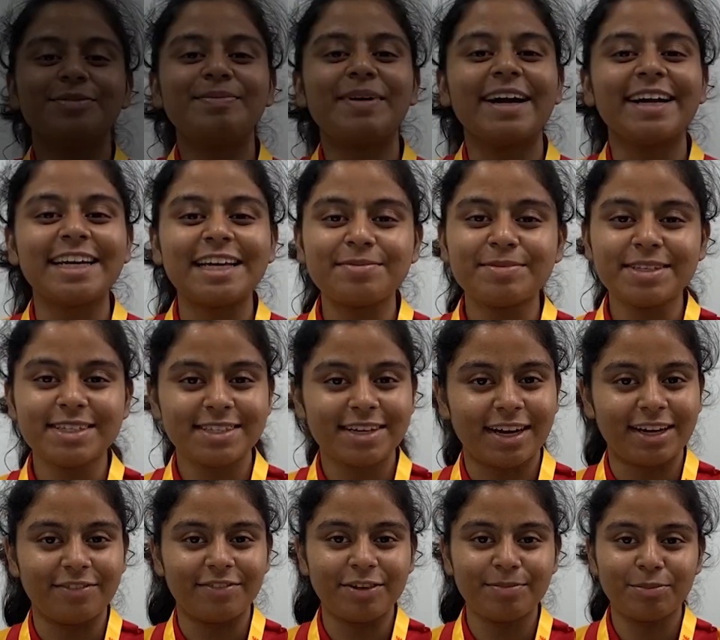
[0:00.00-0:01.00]
So my name is
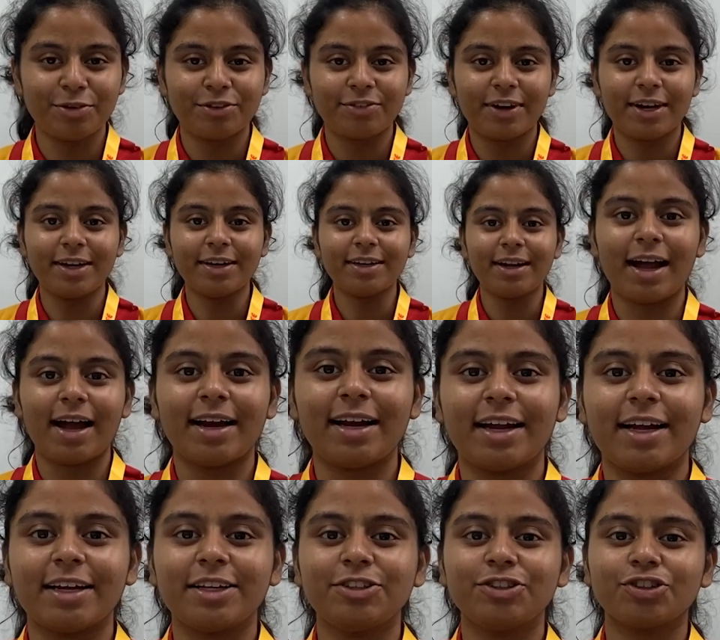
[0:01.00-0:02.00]
SAANVI Purwar and
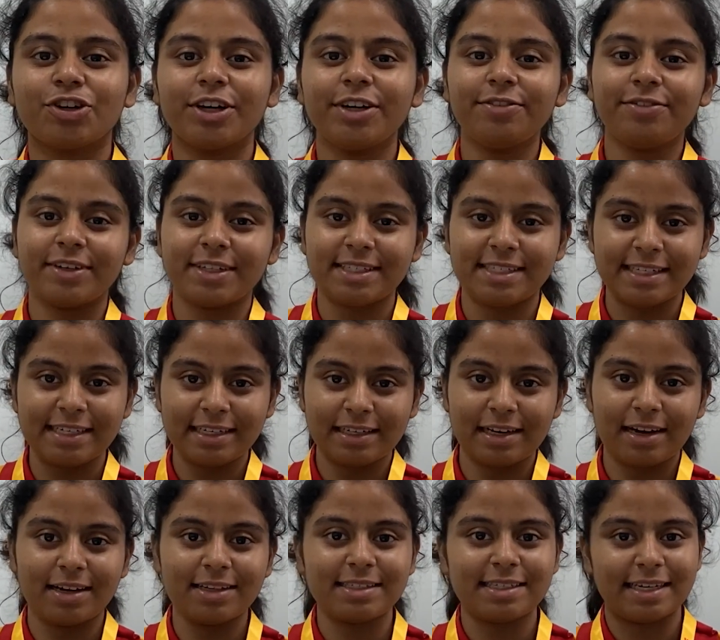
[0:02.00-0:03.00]
I joined FIITJEE in
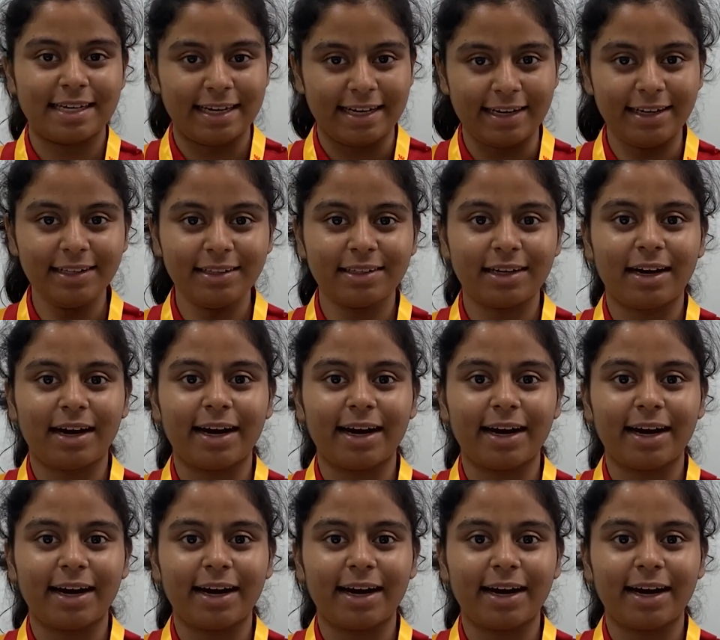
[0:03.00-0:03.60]
class 8th.